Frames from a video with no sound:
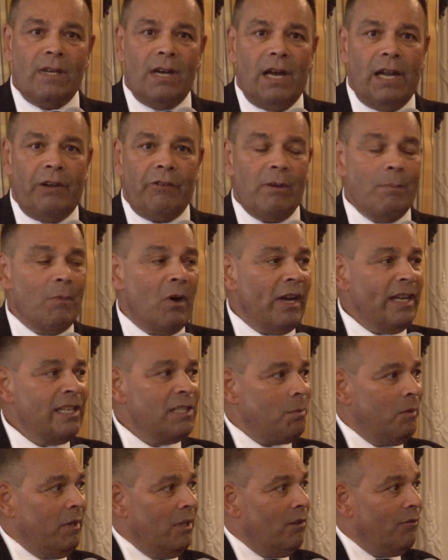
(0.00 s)
And it
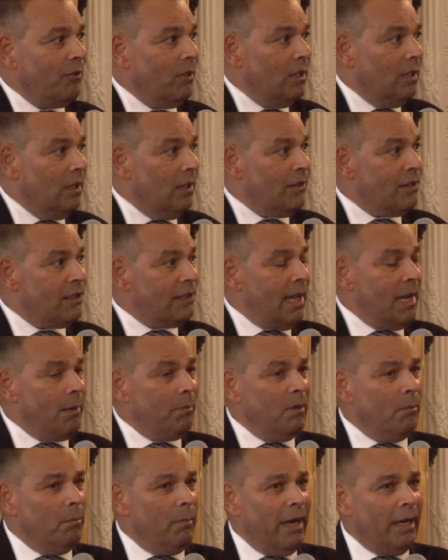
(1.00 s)
reminds me of a
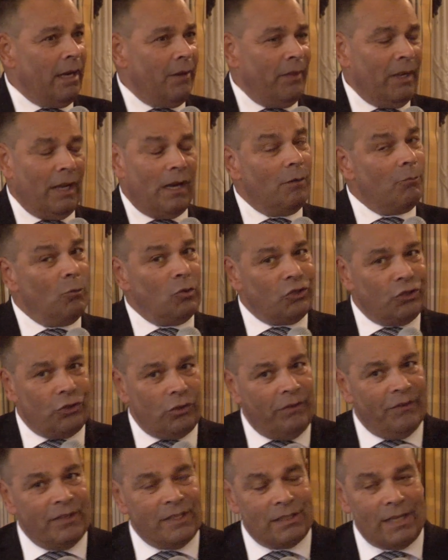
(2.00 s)
statement made, I'm not
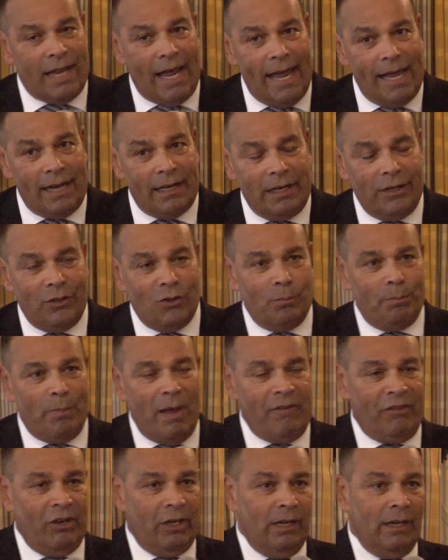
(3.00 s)
sure if it's Attlee or
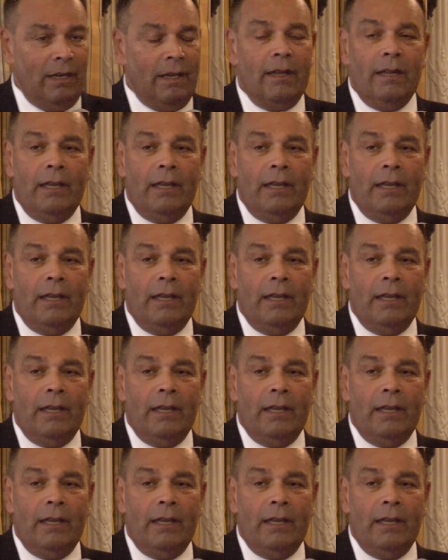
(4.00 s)
Bevin,